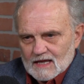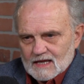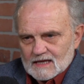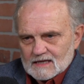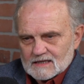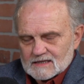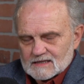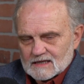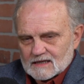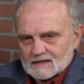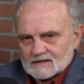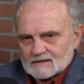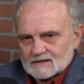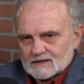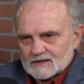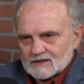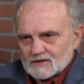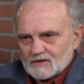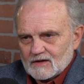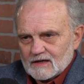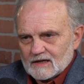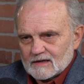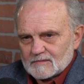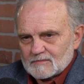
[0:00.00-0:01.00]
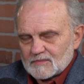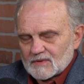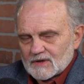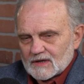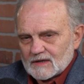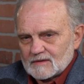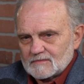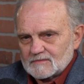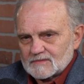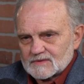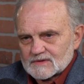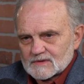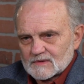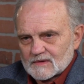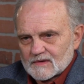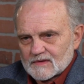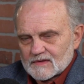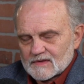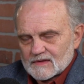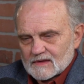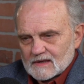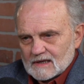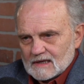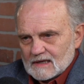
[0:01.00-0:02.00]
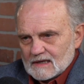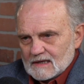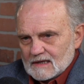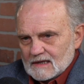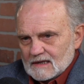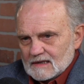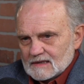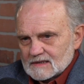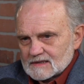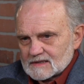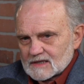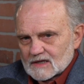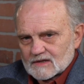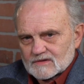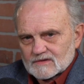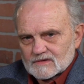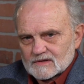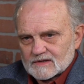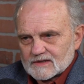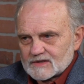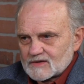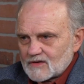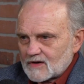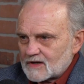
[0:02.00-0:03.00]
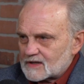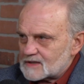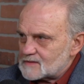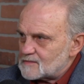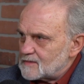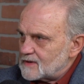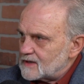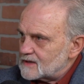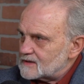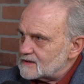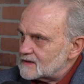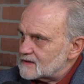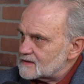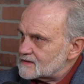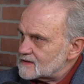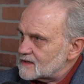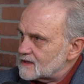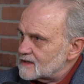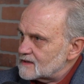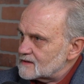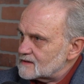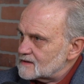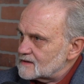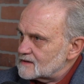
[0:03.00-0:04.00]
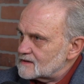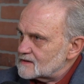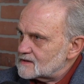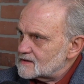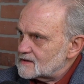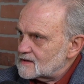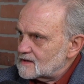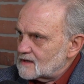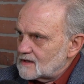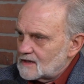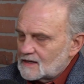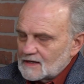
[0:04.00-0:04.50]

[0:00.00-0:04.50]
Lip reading: Suddenly you had problems with sexually transmitted diseases,